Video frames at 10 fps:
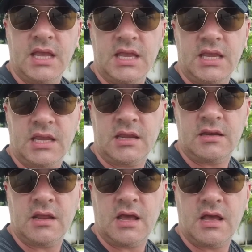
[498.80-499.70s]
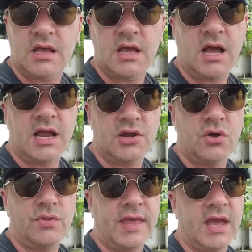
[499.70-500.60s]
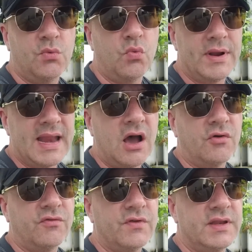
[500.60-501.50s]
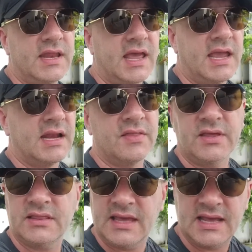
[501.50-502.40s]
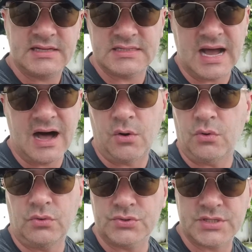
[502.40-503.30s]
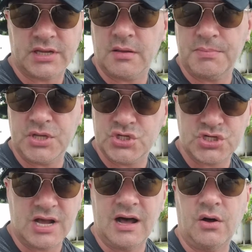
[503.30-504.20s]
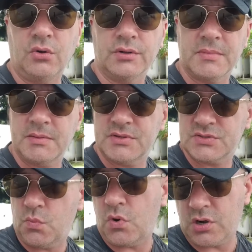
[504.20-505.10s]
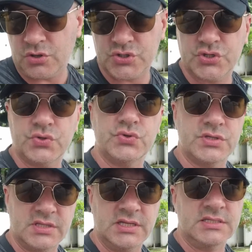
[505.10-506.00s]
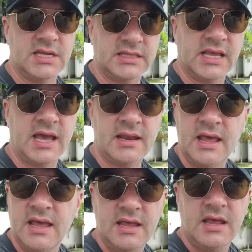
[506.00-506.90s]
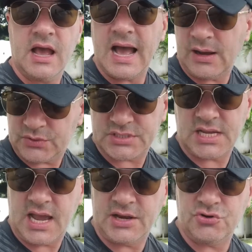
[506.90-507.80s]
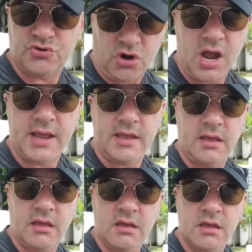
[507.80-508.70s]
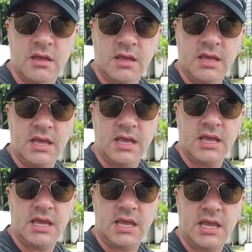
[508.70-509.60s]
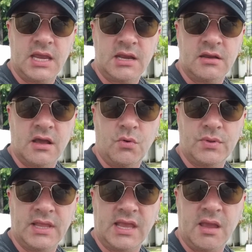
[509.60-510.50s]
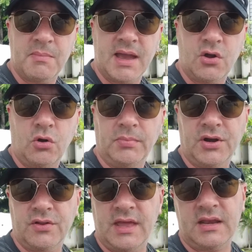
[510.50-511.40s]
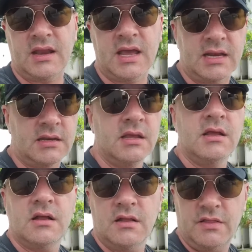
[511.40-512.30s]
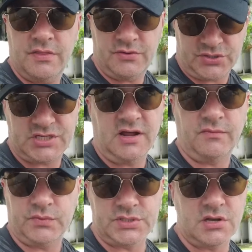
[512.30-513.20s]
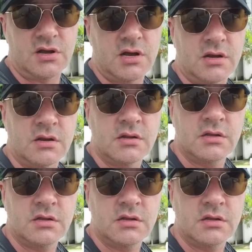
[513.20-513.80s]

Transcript: And I know they had went out for the day, and I think they had towels, like a beach towel and maybe some water shoes and things like that, outside drying. And when they came back home later that night, their stuff was gone.